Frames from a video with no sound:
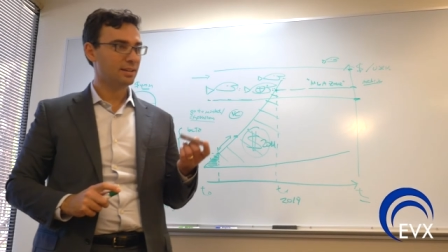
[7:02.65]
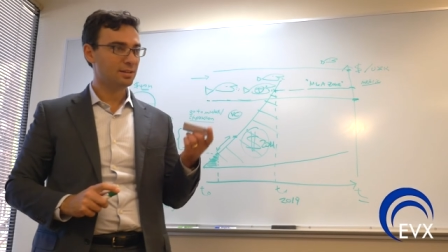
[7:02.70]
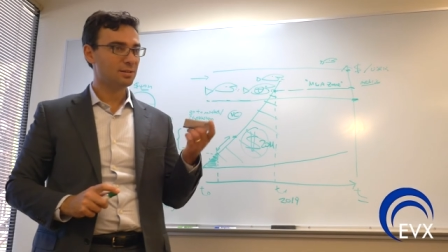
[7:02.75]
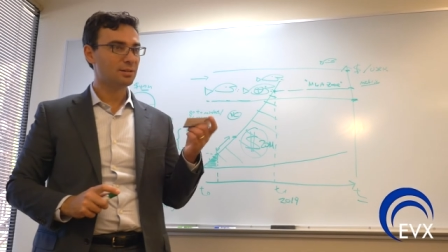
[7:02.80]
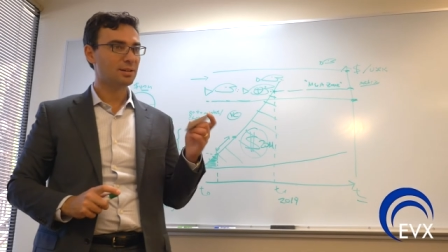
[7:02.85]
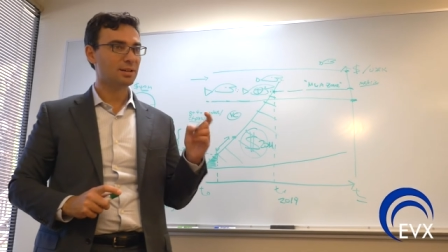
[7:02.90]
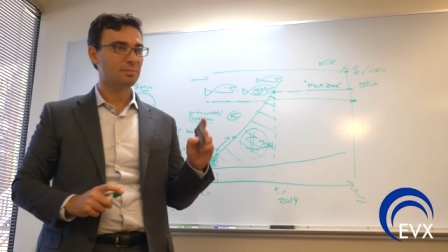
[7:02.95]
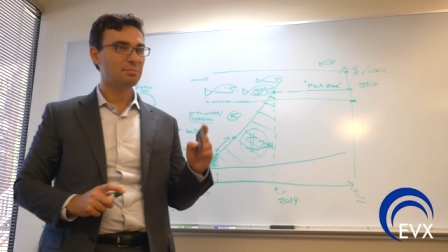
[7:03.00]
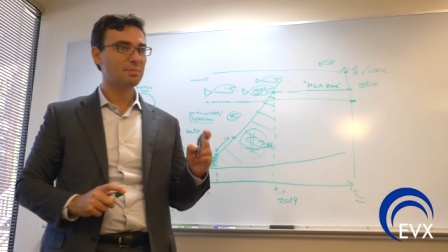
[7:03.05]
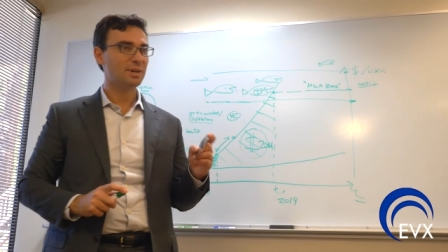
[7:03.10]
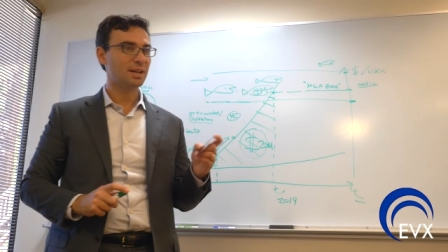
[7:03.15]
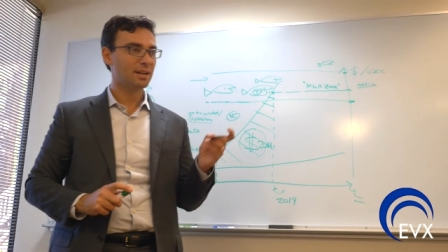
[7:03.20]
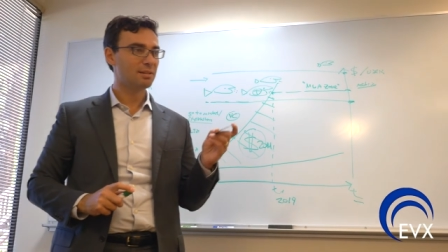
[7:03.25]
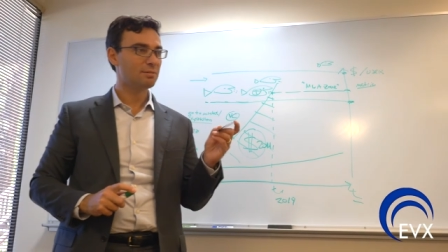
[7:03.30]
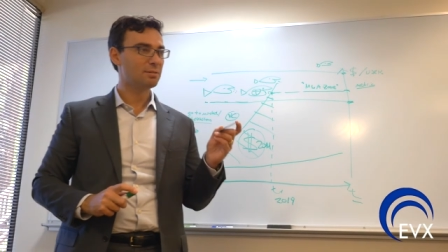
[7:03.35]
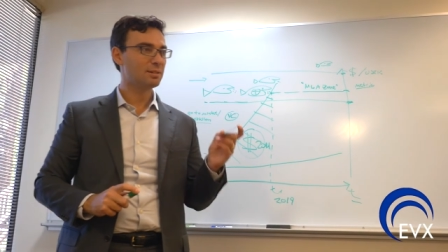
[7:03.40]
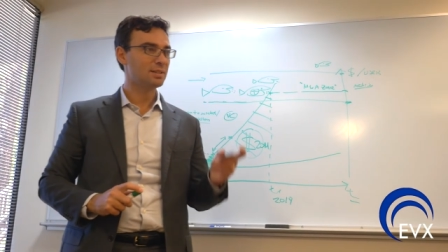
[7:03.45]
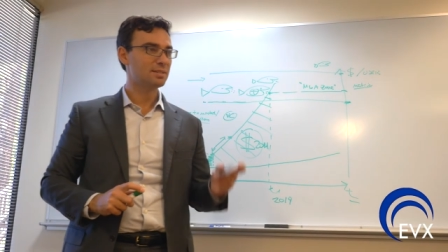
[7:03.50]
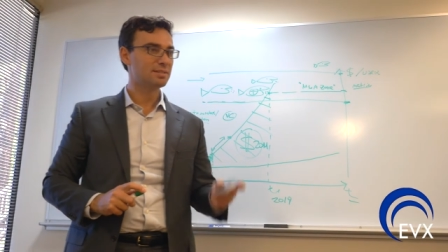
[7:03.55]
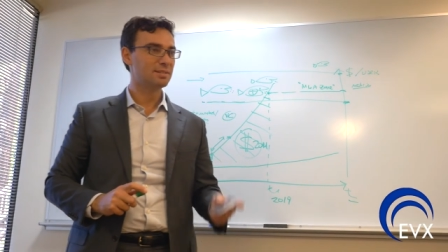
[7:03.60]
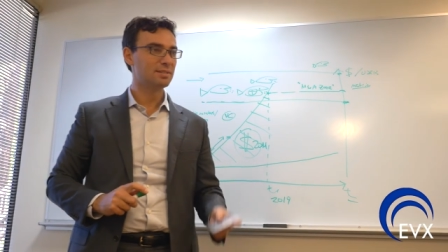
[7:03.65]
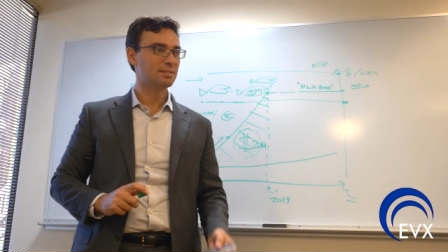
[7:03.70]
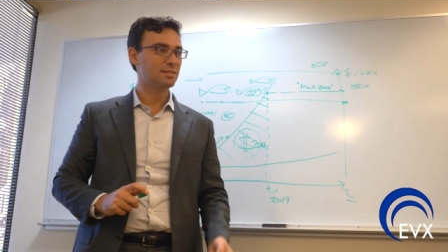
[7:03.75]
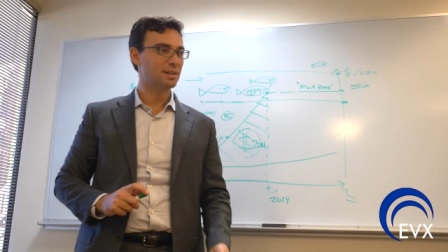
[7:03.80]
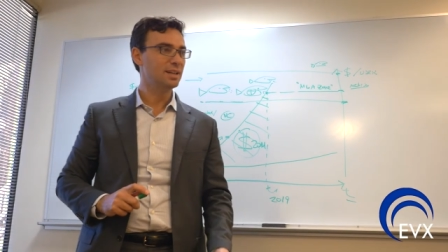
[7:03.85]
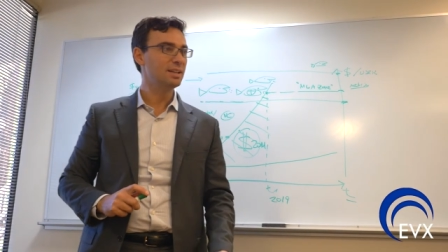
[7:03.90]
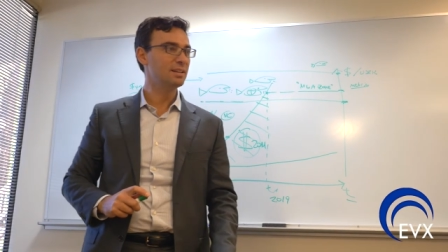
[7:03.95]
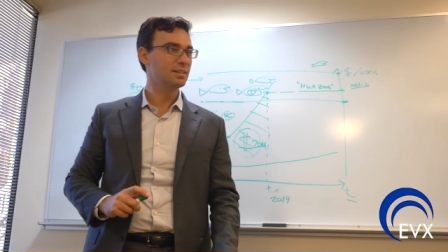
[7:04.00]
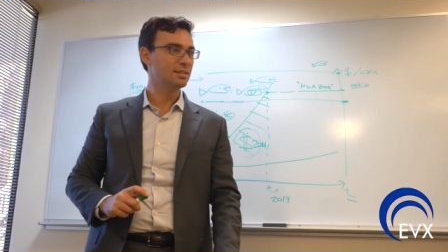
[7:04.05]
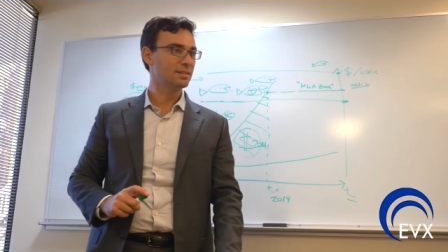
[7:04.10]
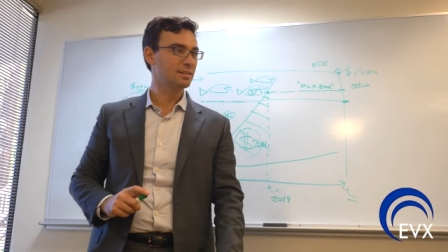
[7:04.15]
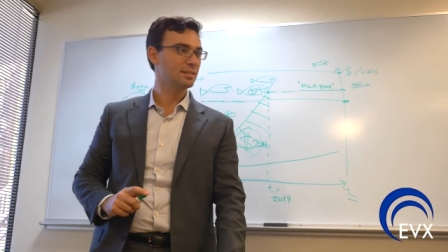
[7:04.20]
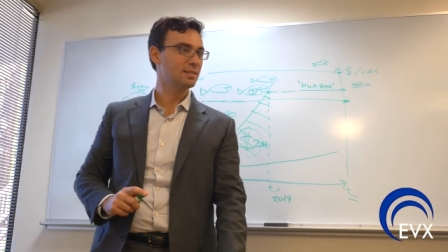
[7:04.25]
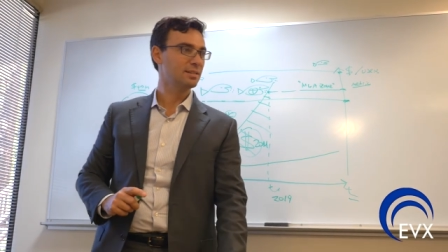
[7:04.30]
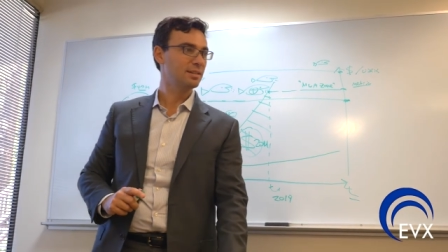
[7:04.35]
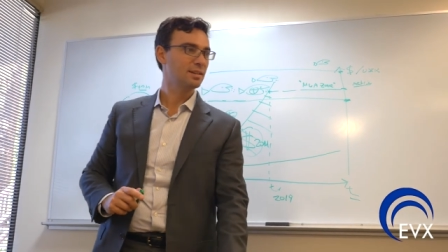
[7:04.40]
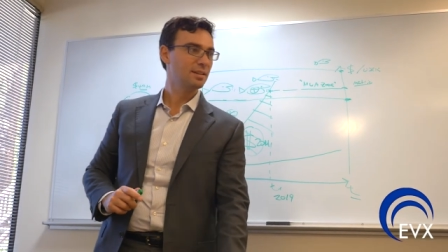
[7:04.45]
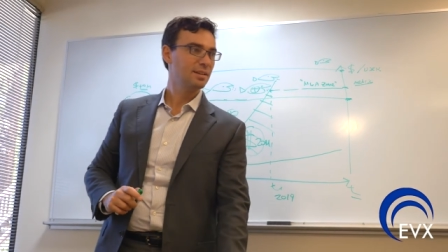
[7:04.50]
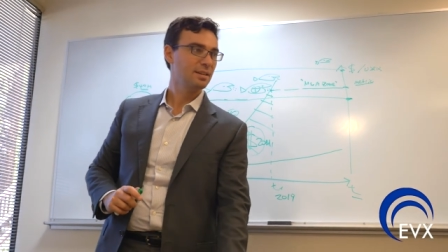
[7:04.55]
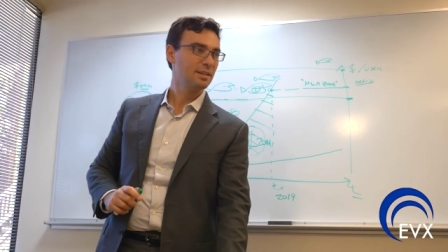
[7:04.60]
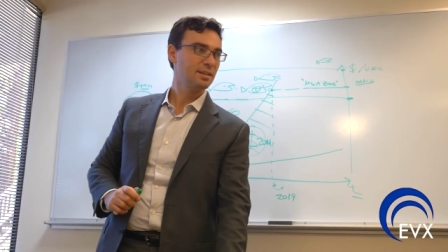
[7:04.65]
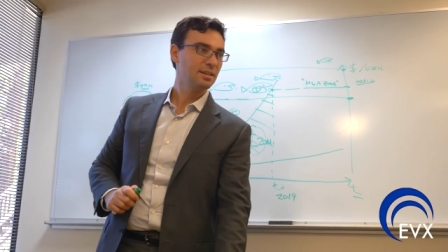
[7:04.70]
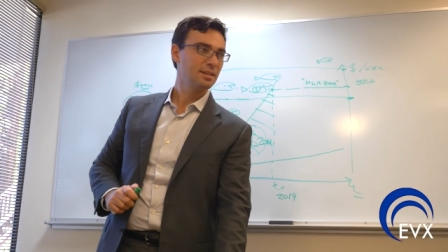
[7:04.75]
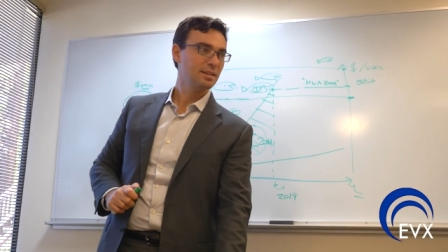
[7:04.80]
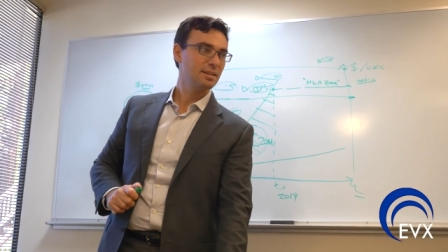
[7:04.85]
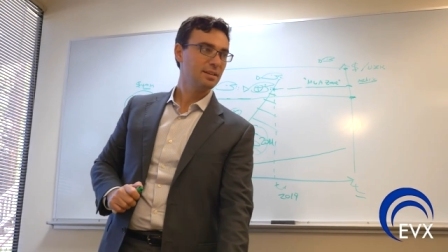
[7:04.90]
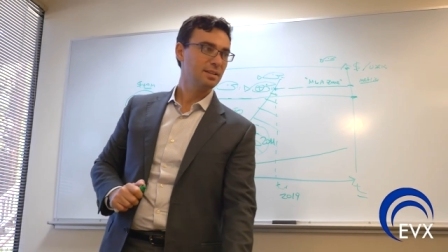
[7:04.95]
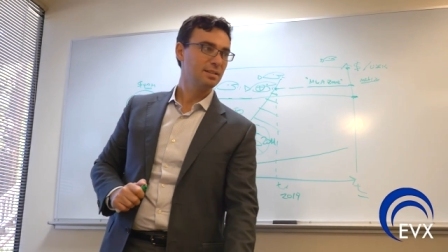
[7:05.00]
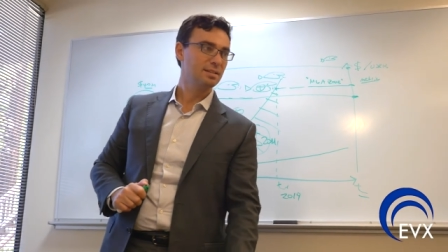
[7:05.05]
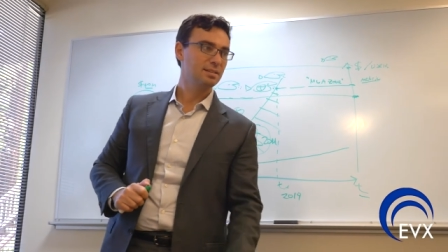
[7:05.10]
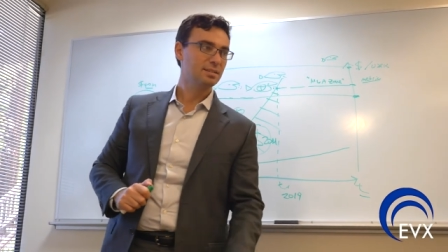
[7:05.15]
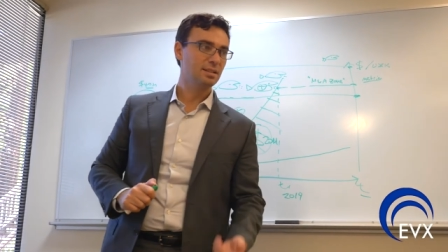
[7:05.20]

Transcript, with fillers: You know, come back when it's ready. It's